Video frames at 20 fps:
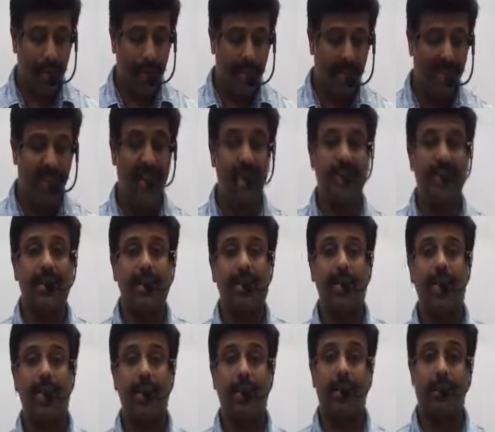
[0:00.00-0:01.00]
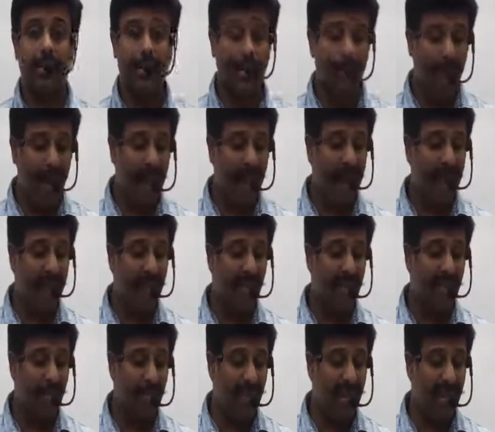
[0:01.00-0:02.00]
First
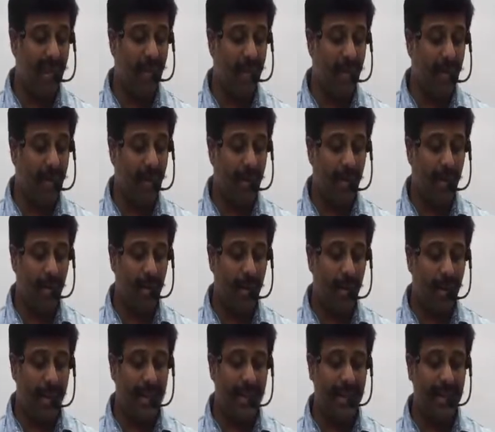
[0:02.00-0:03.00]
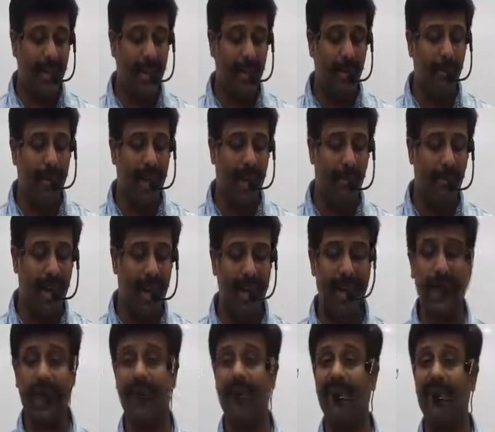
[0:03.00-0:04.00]
paragraph, meaning, and then the complete
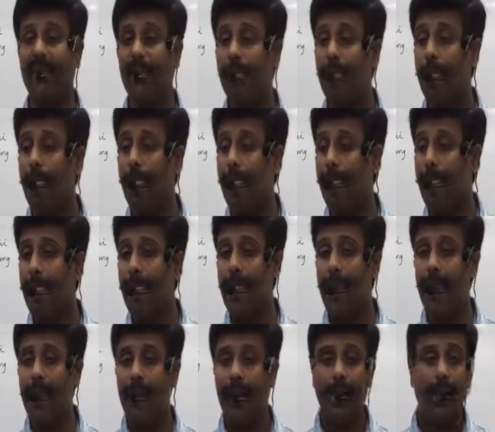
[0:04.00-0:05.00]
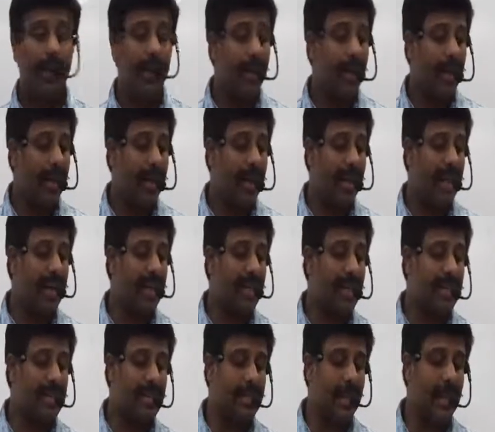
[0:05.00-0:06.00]
paragraph.
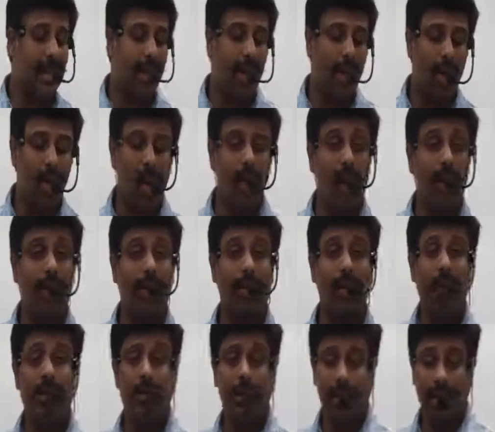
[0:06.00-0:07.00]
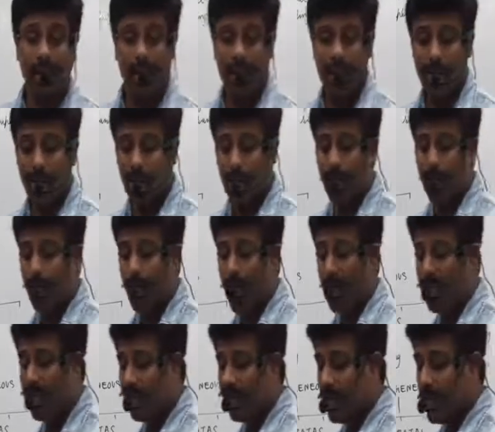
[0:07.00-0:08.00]
A set or group of